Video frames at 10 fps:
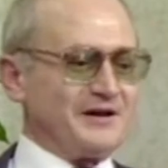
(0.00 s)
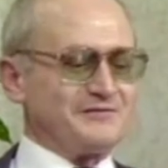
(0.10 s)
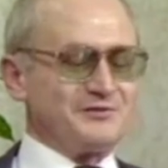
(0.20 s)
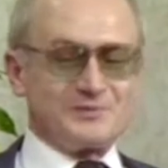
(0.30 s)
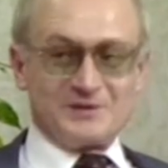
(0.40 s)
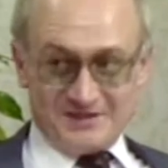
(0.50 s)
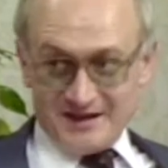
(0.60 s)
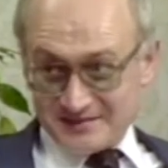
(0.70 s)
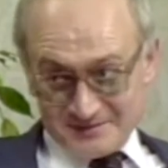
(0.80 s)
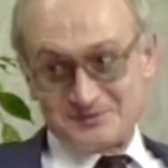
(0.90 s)
enough to
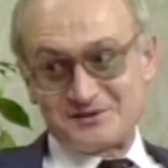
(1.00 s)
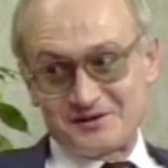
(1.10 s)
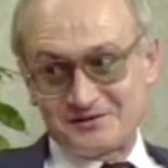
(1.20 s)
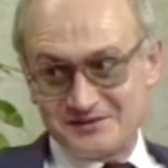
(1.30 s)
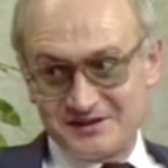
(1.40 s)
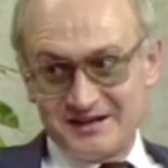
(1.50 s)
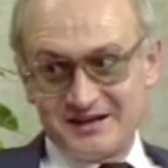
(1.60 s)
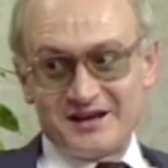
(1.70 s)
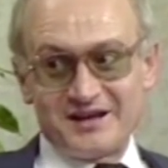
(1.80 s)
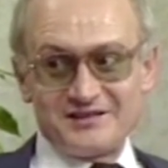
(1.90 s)
protect themselves,
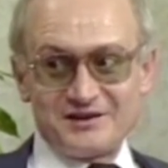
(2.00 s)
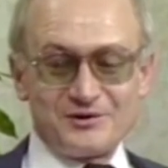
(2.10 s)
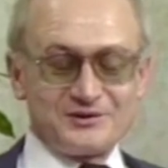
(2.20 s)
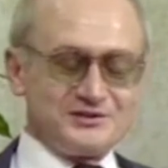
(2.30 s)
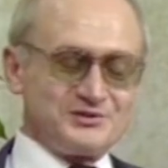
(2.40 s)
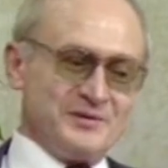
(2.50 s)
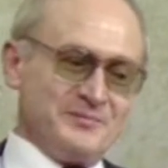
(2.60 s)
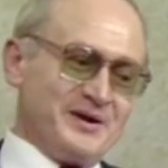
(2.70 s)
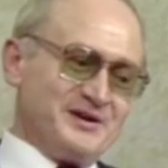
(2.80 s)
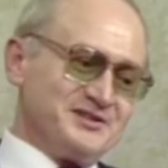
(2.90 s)
and they got into
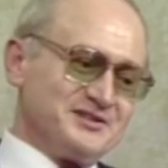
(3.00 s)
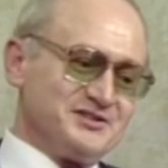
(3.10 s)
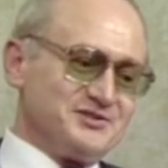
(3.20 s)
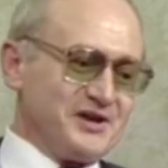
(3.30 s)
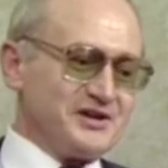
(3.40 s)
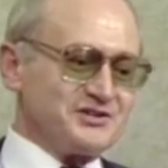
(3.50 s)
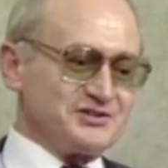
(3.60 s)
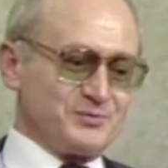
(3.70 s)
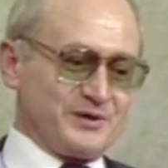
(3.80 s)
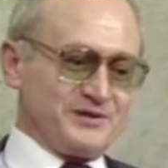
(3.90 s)
embarrassing
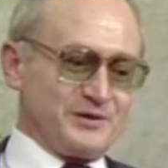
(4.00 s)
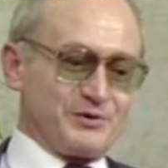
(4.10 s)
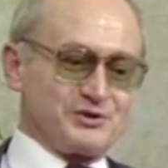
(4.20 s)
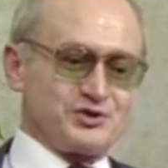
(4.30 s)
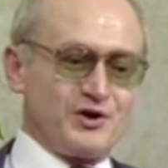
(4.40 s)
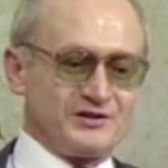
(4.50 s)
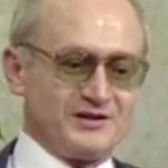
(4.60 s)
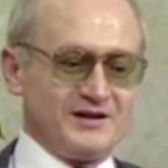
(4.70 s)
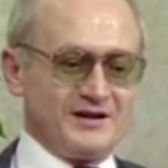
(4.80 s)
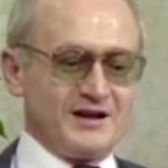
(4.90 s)
situations when they were shot
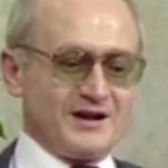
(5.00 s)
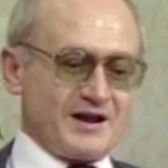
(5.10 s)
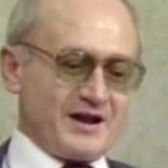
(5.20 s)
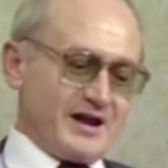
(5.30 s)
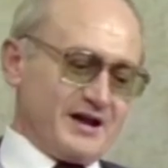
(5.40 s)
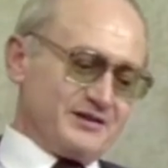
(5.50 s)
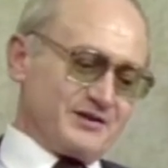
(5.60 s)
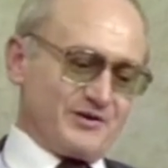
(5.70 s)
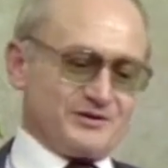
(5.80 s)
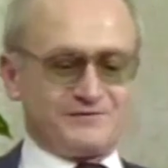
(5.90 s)
at the
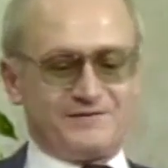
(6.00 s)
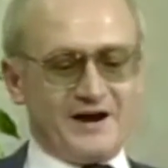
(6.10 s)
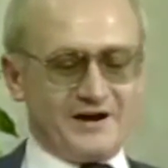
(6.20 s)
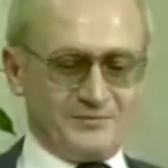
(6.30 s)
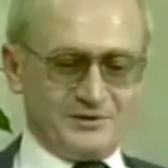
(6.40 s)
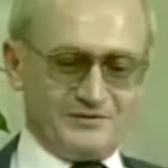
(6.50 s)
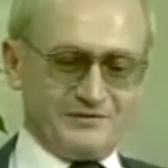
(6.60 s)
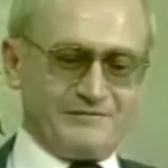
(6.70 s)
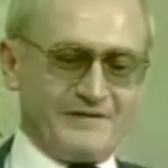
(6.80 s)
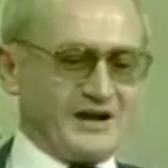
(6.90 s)
crossfire
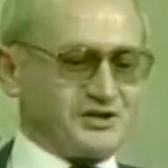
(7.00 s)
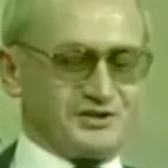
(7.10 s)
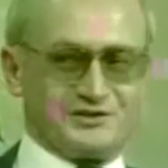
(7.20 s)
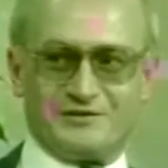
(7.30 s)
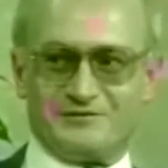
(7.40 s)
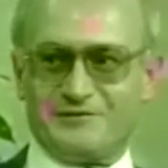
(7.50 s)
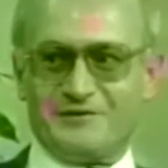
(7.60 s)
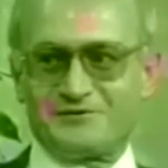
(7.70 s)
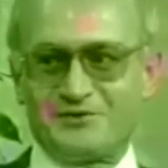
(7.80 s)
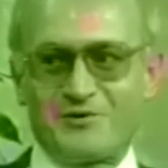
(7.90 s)
between factions
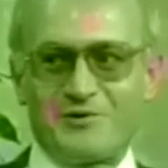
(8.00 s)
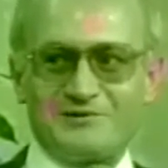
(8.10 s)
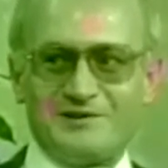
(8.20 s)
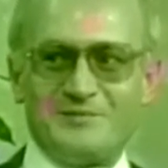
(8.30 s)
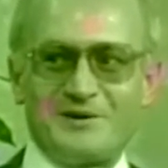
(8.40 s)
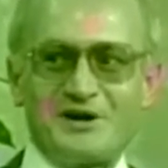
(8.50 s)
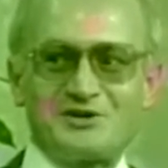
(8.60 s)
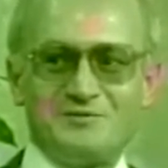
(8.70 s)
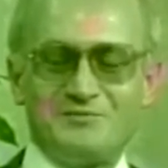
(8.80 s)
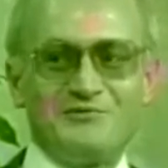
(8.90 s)
of so-called
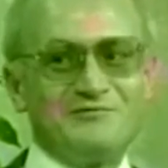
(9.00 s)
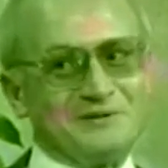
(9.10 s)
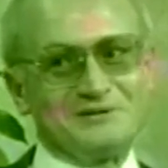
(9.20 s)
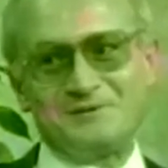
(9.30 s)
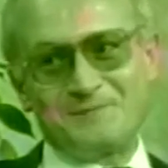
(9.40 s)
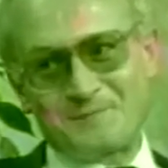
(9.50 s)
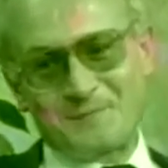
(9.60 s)
liberation movements.